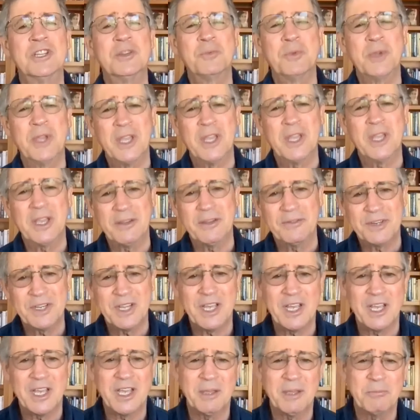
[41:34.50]
we have
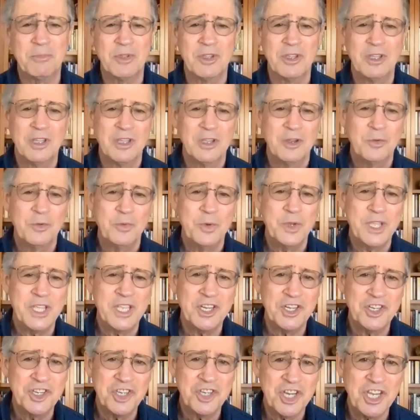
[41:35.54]
time. We can
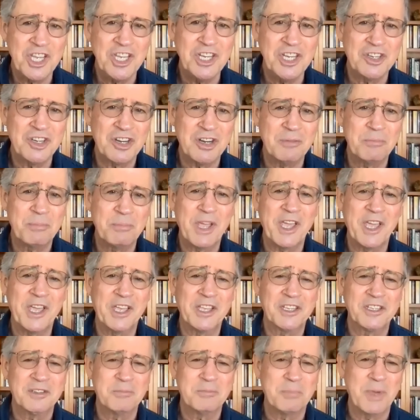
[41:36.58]
change our
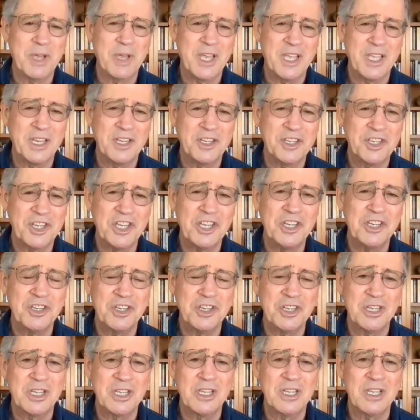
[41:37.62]
past by
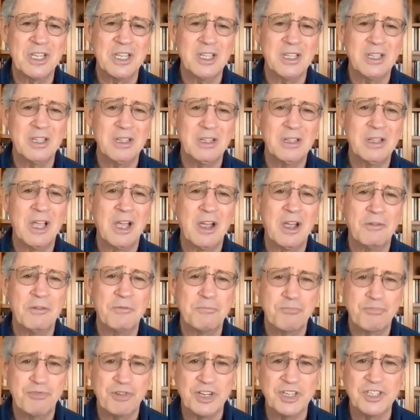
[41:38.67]
changing our
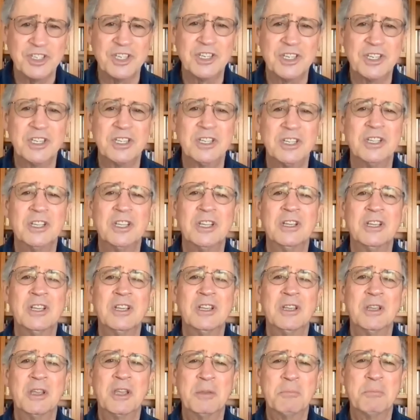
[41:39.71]
present
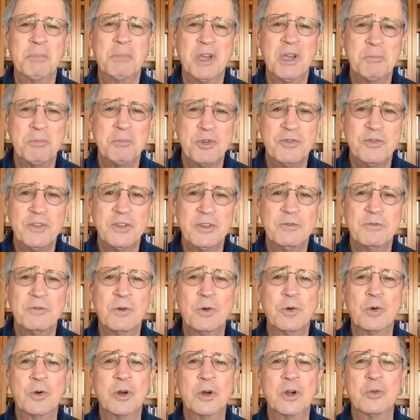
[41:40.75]
and by moving
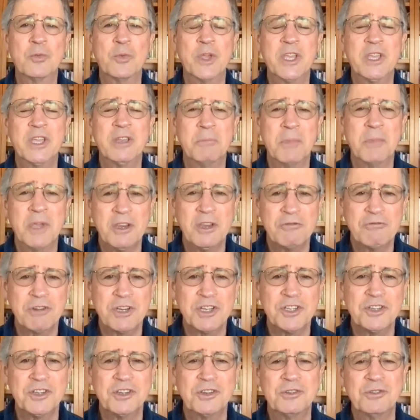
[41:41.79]
forward. We can make
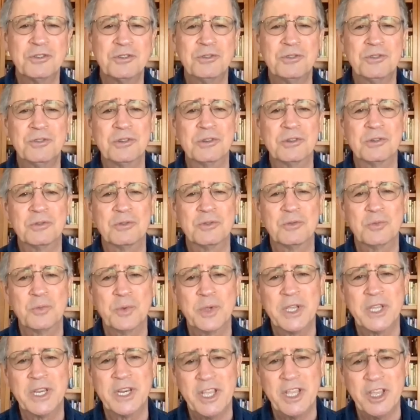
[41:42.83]
restitution. We
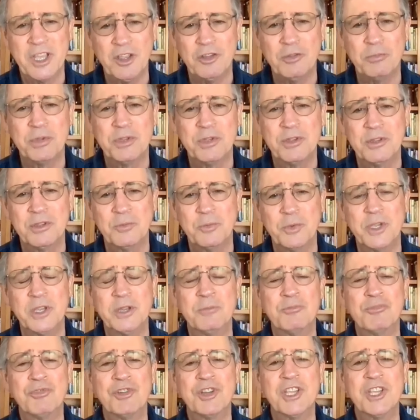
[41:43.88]
can help. We can
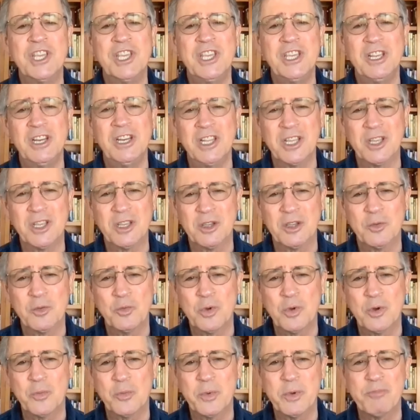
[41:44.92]
bring healing
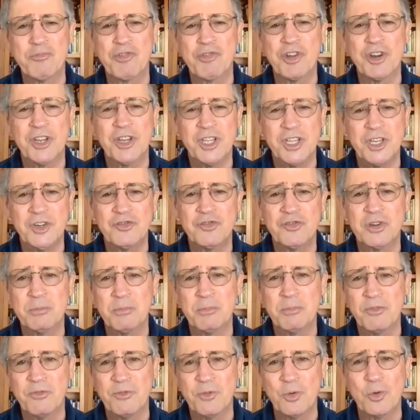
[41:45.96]
where we brought injury
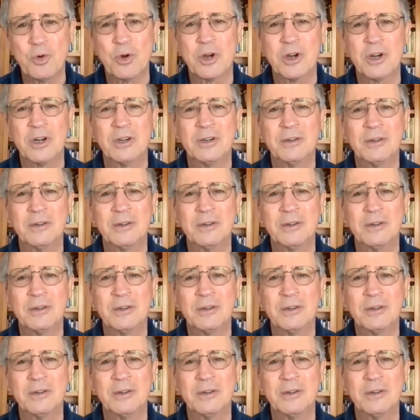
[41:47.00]
before.